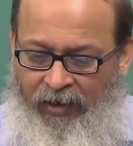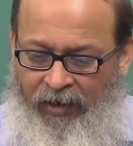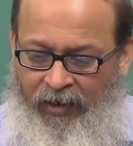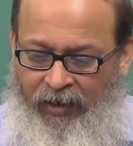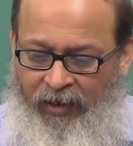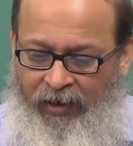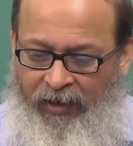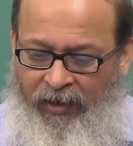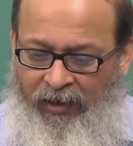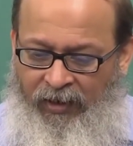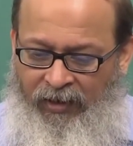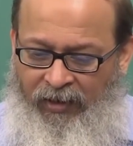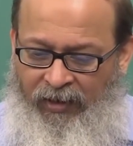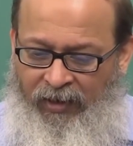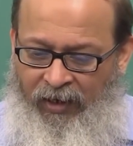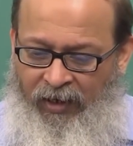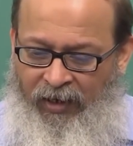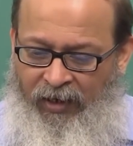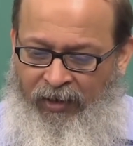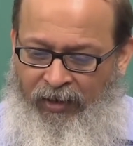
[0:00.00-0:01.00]
It is
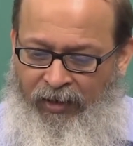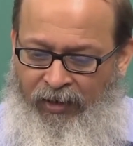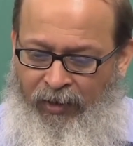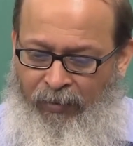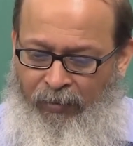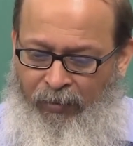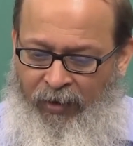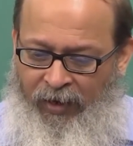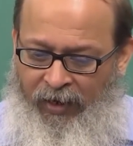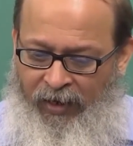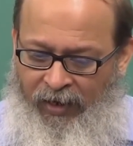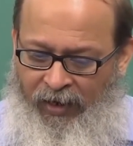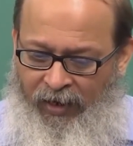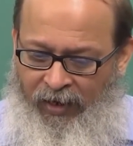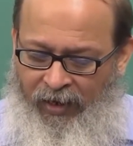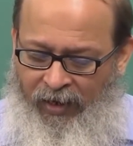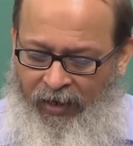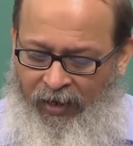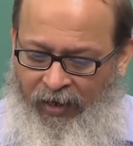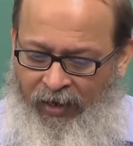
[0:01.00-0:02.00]
the interplay
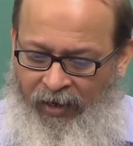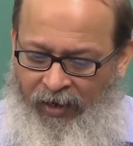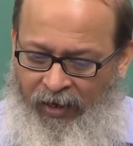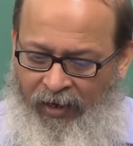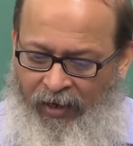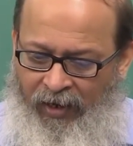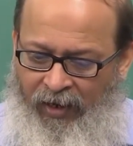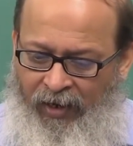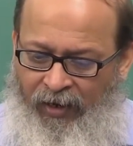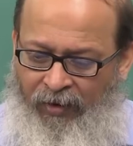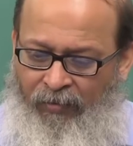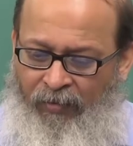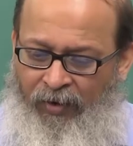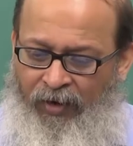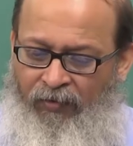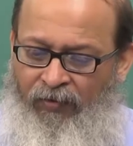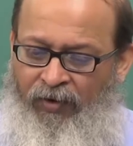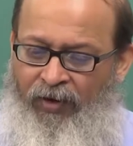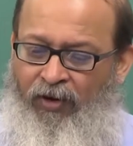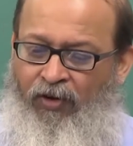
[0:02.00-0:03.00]

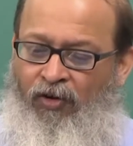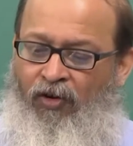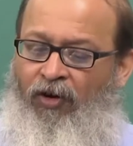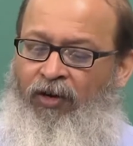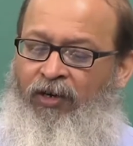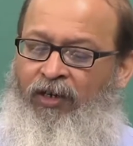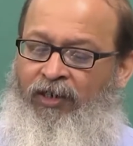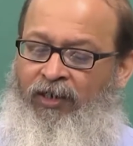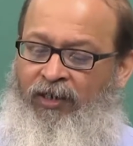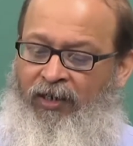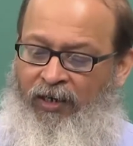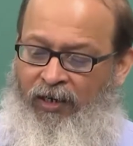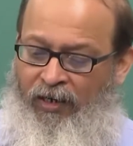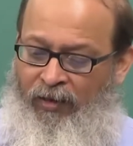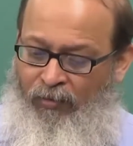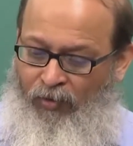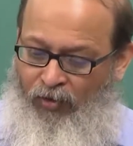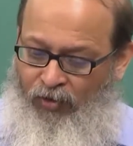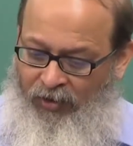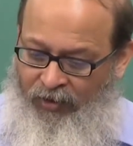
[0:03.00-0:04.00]
between cognition and
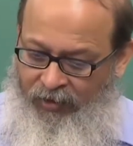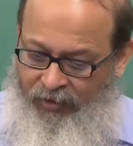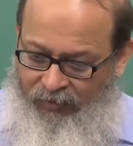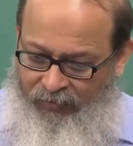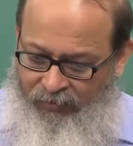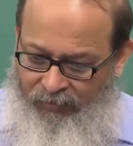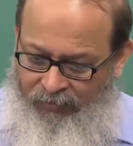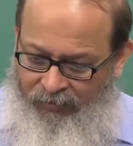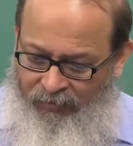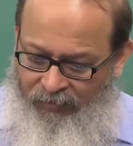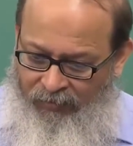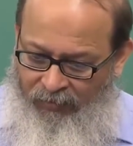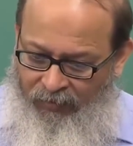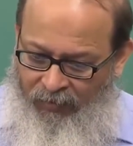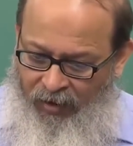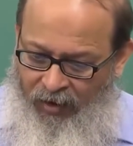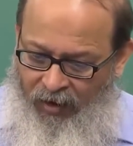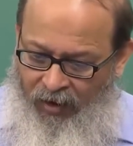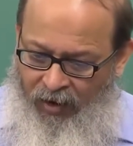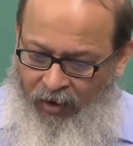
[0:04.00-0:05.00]
emotion
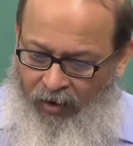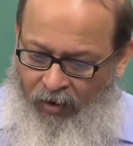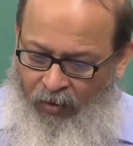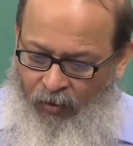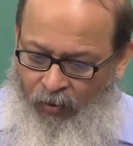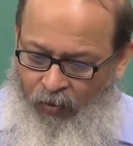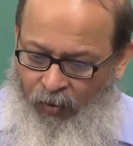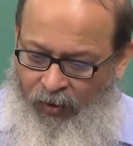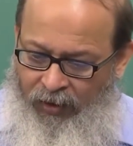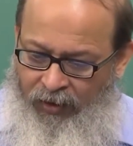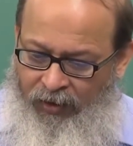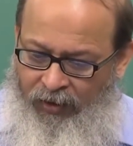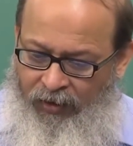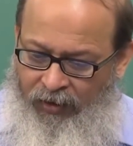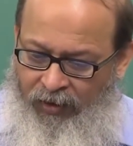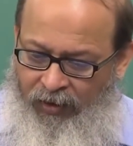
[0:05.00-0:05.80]
which